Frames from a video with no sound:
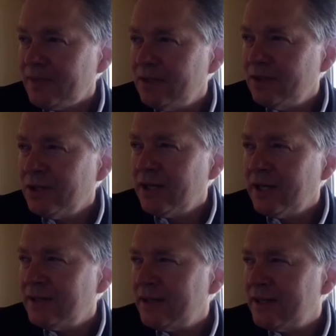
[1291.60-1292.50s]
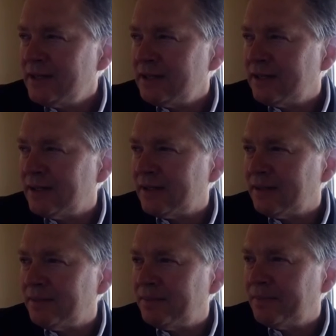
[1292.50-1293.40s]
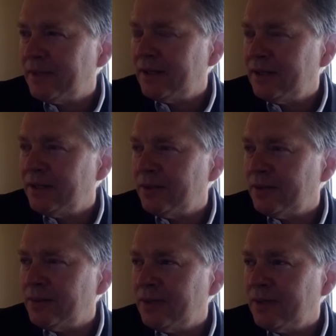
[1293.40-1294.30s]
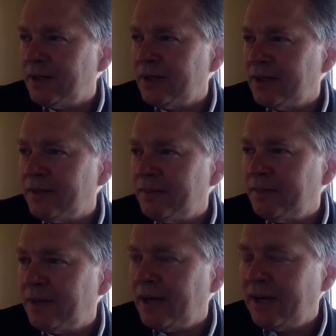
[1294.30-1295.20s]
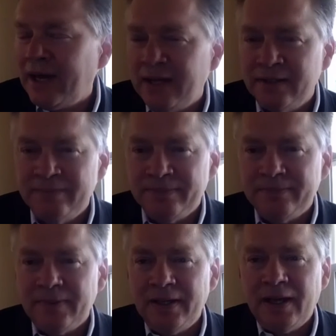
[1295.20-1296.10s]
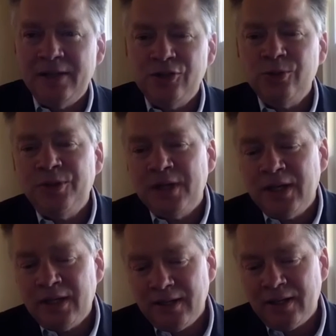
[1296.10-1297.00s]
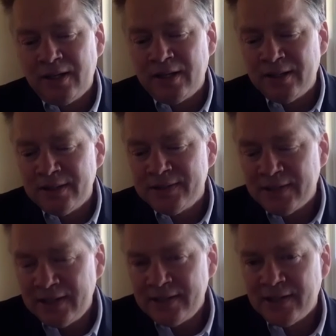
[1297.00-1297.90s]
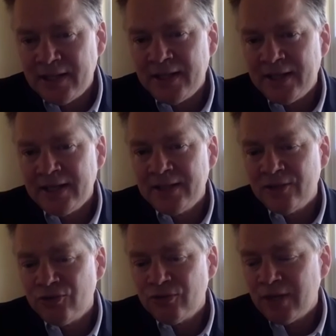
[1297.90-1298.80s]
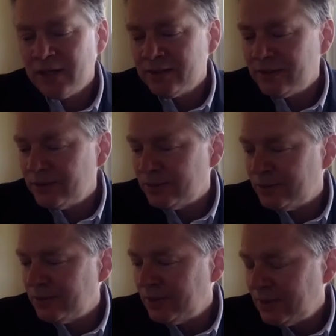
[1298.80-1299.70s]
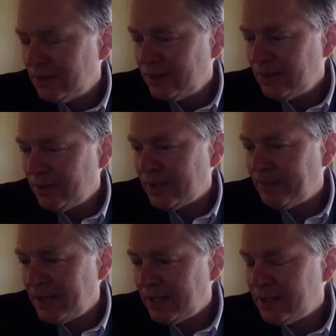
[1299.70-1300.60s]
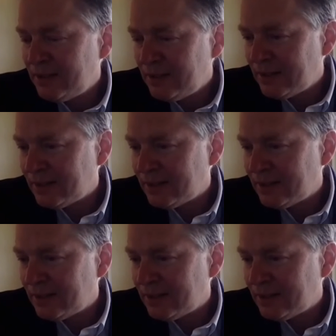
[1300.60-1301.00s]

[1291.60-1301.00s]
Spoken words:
looking at that. You know, I, I, I do think sites like that that are trying to, or that may